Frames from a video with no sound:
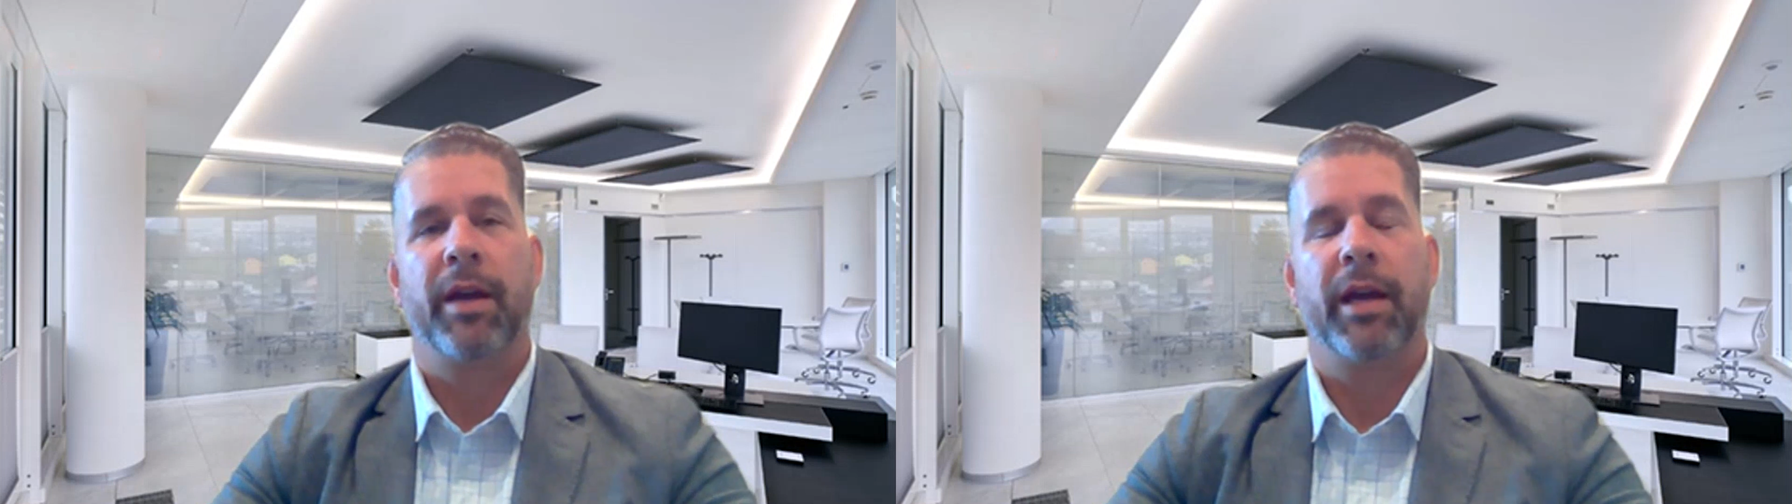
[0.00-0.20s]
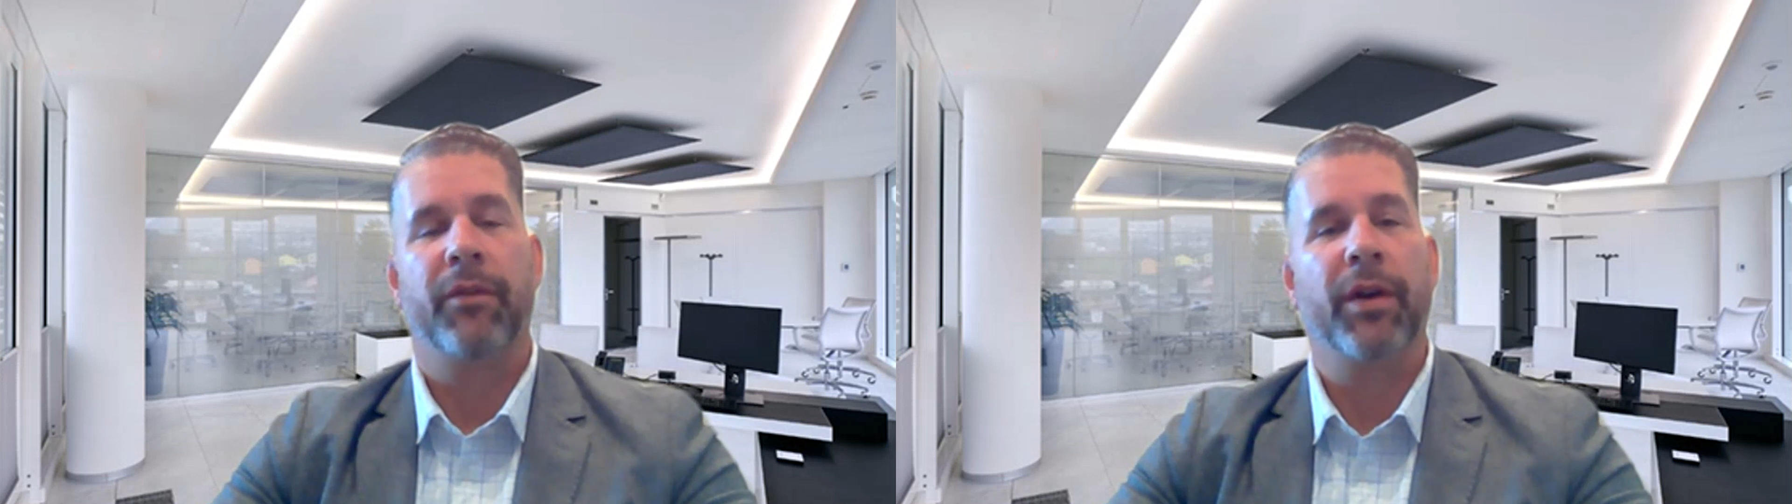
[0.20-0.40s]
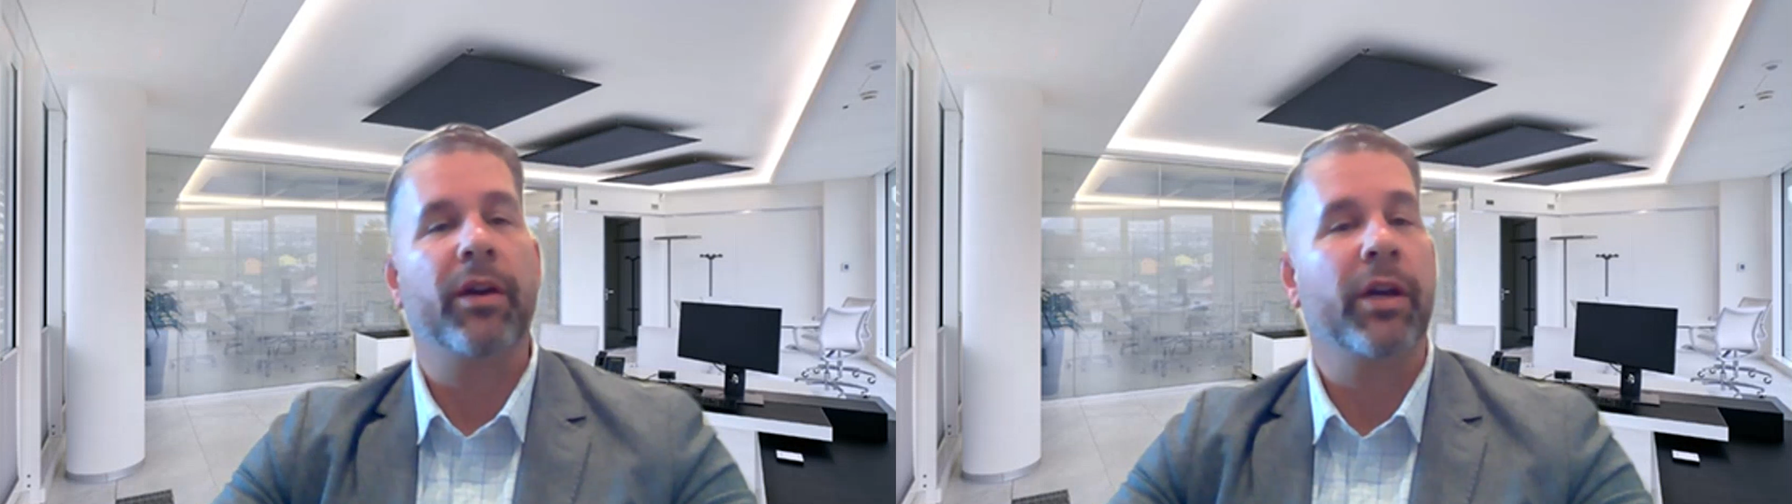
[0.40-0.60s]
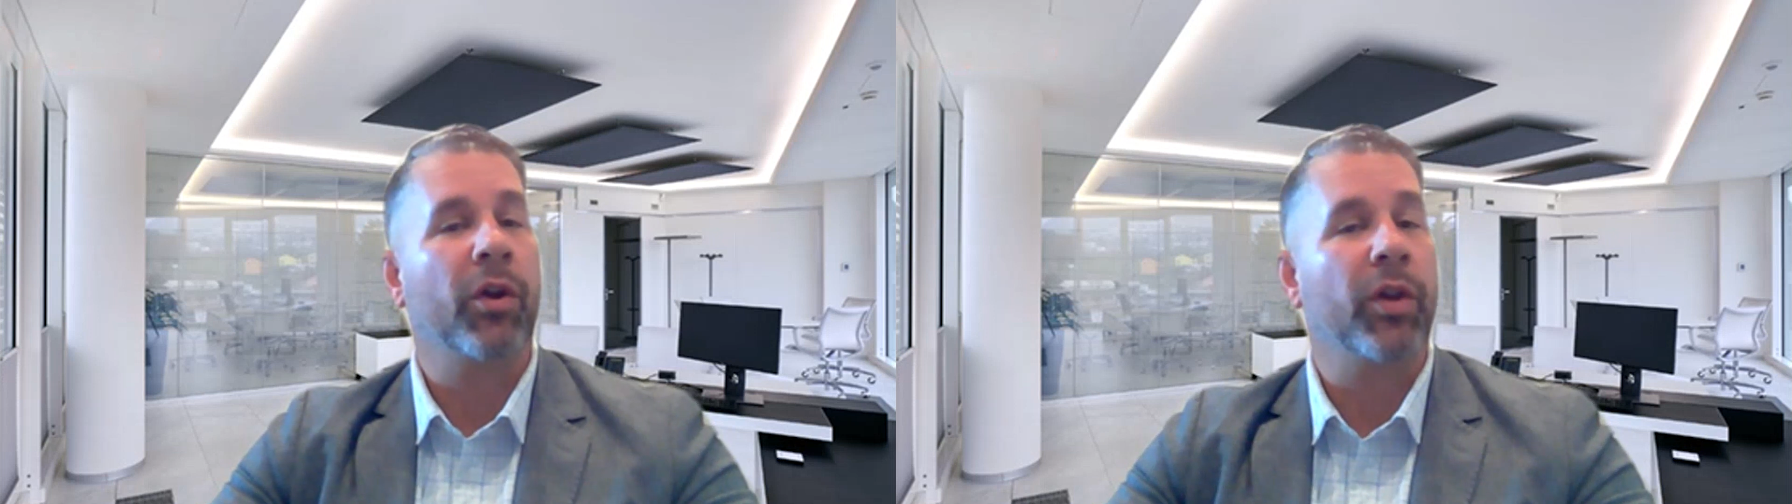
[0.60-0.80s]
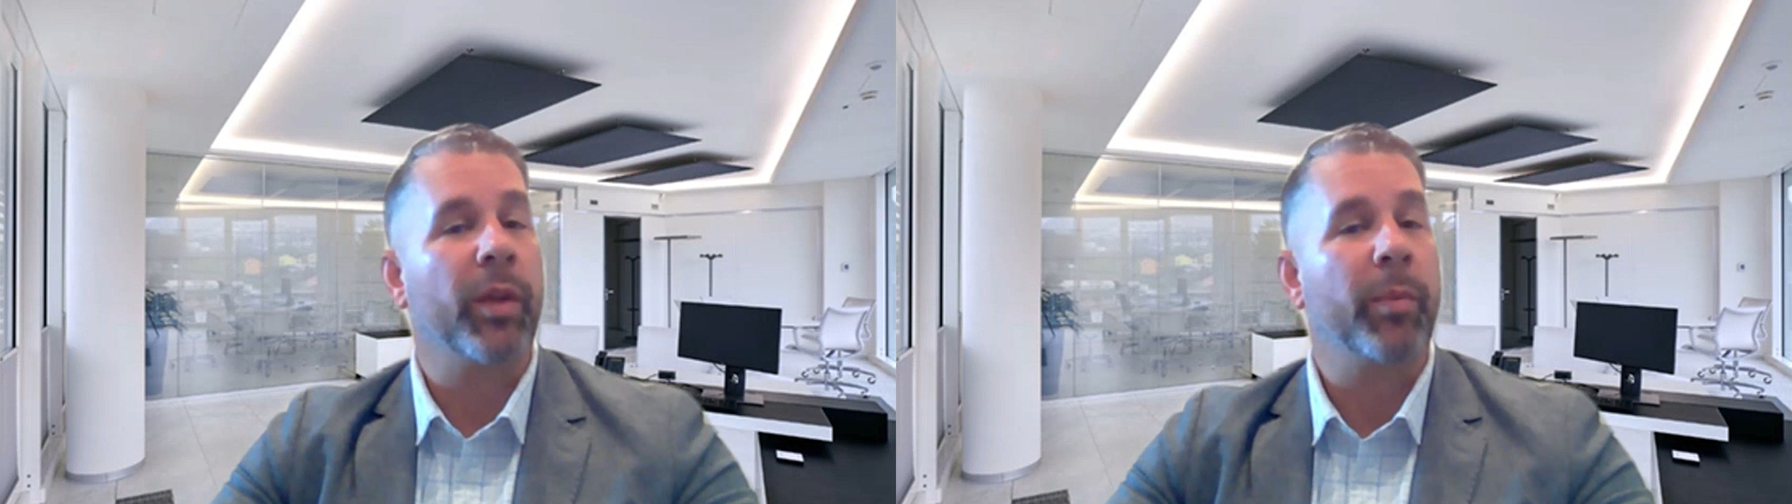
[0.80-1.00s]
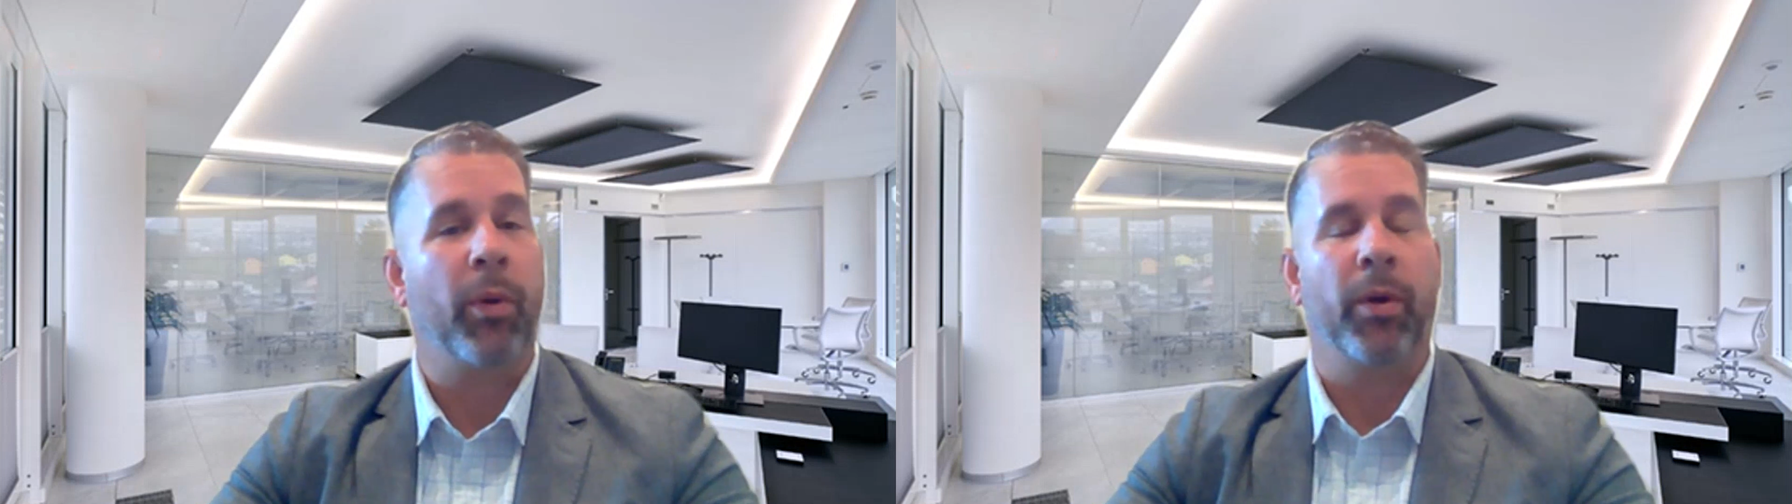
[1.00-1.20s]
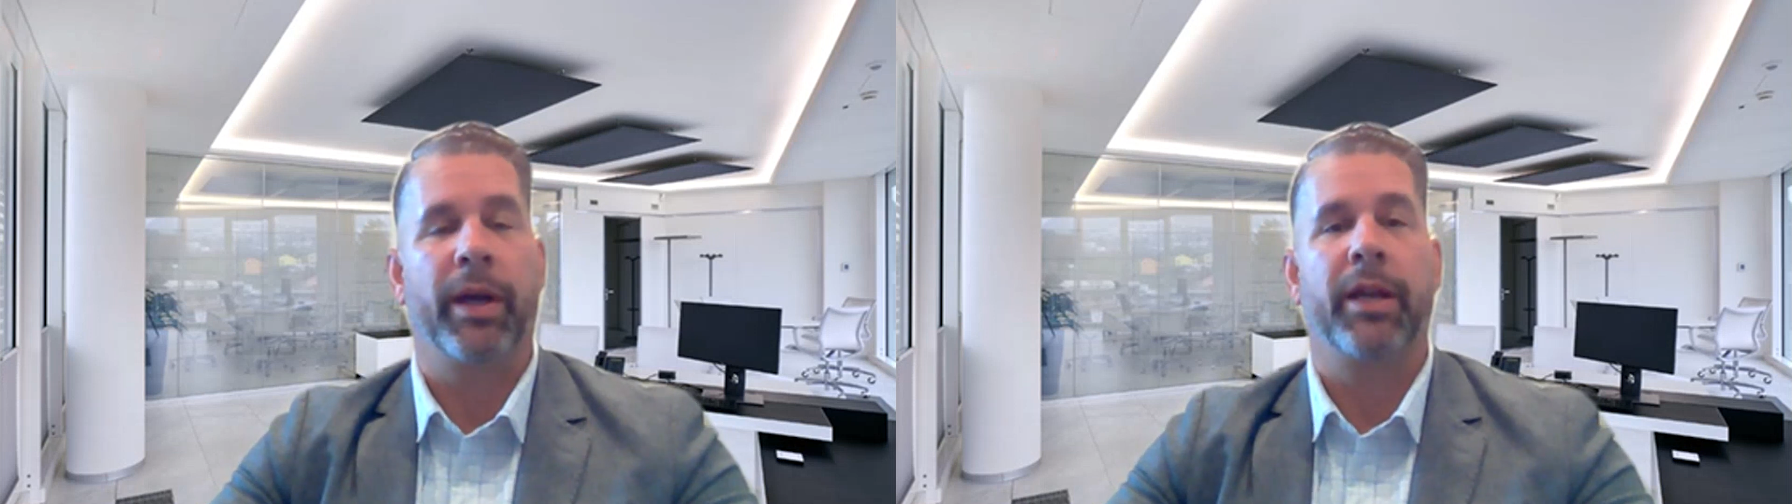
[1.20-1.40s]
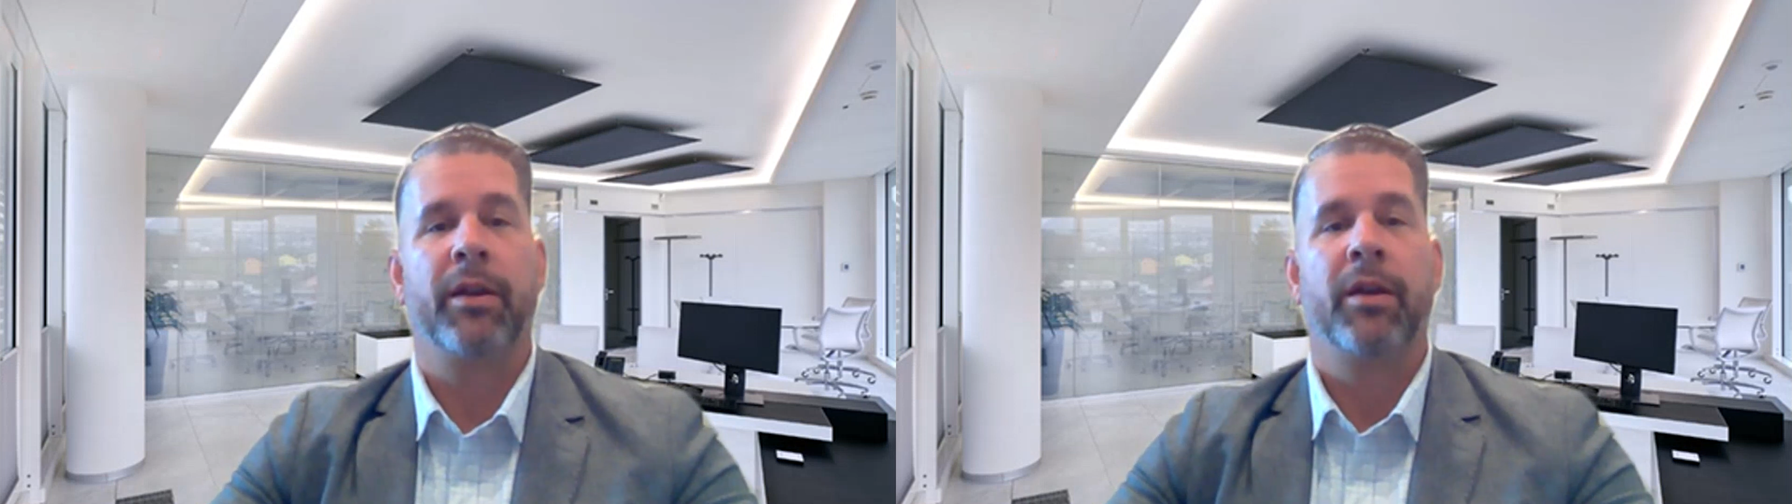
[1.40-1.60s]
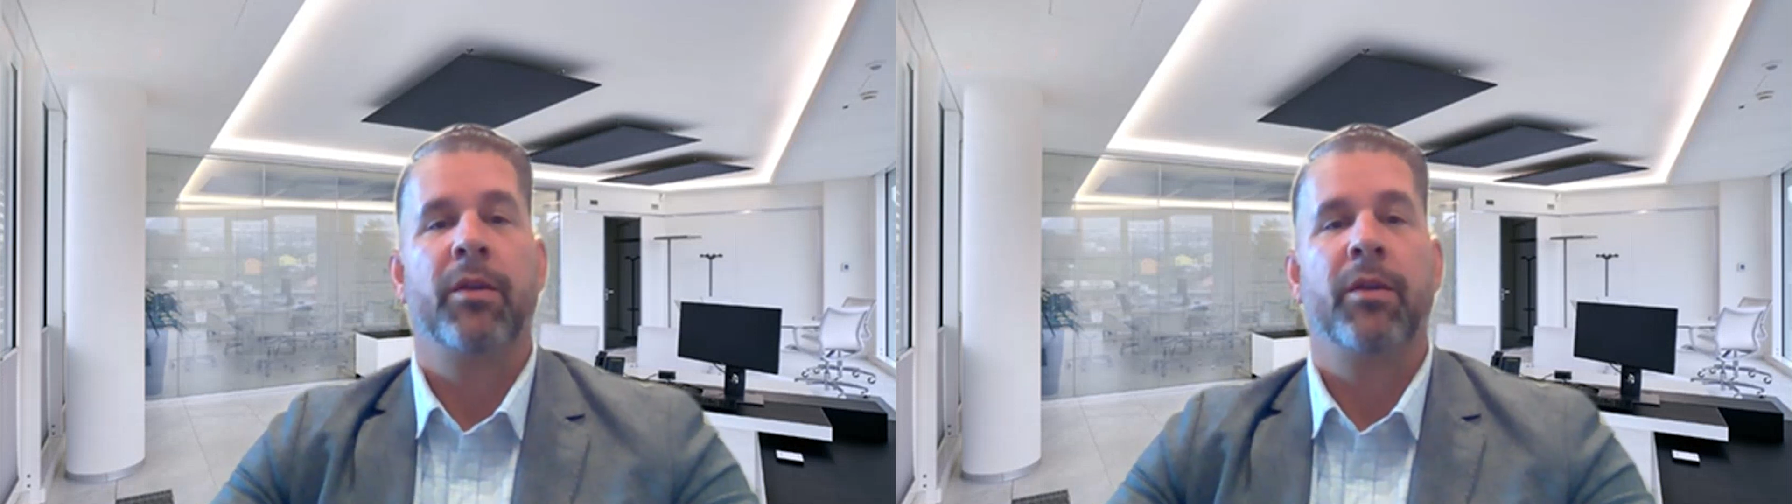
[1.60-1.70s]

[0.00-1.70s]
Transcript: at a very early point.